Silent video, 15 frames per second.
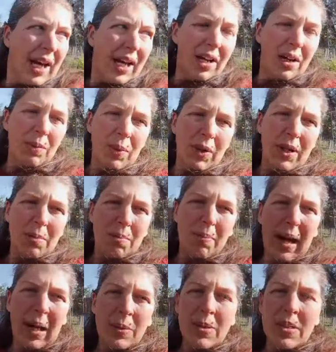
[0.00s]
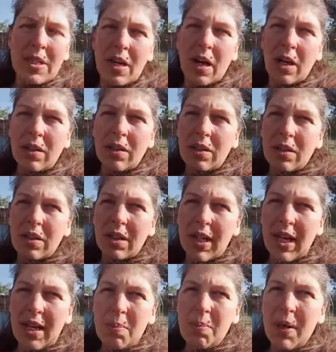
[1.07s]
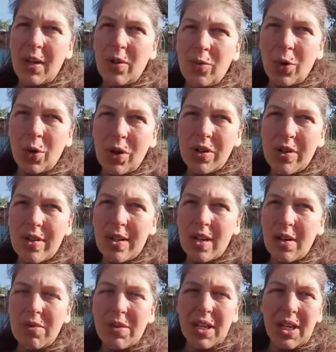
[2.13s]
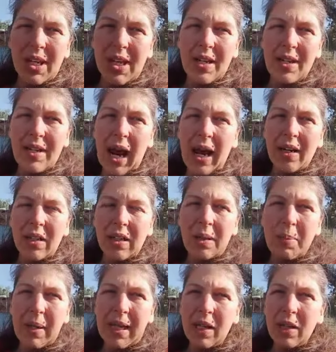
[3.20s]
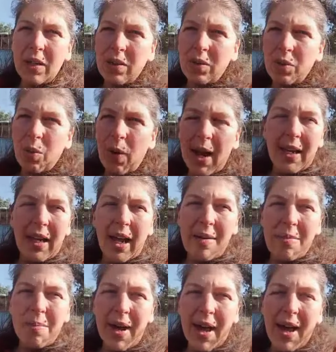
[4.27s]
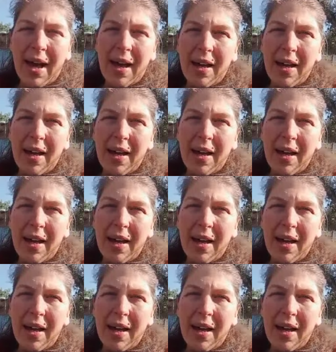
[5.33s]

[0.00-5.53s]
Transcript: I don't want him bouncing on the guinea pig run because I don't think it could handle a big weight like Bear.